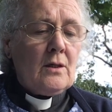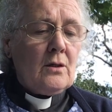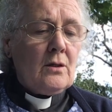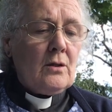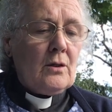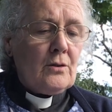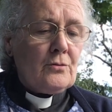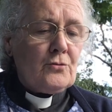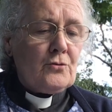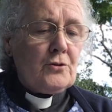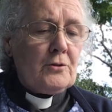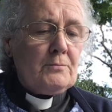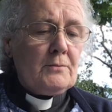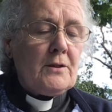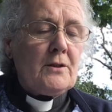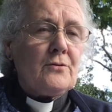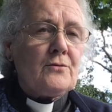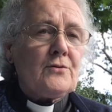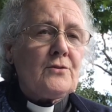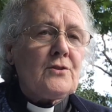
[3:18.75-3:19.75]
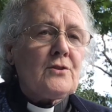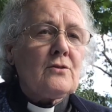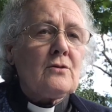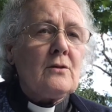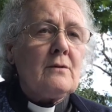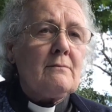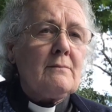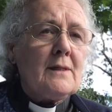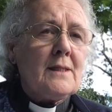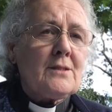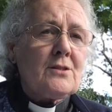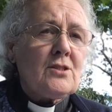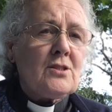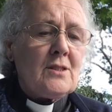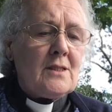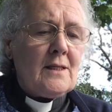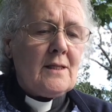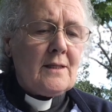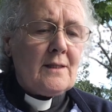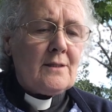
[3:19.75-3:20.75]
contributes to a much
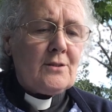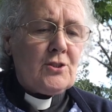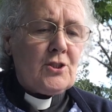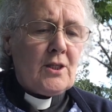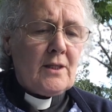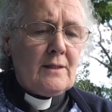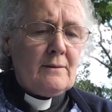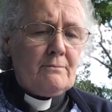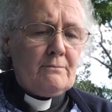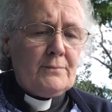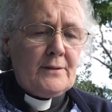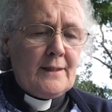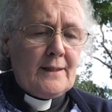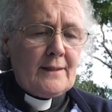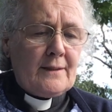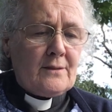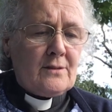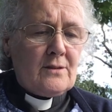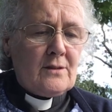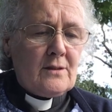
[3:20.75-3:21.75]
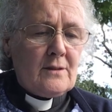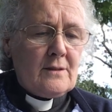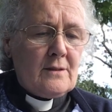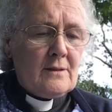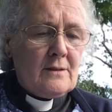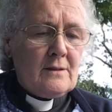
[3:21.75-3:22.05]
larger impact.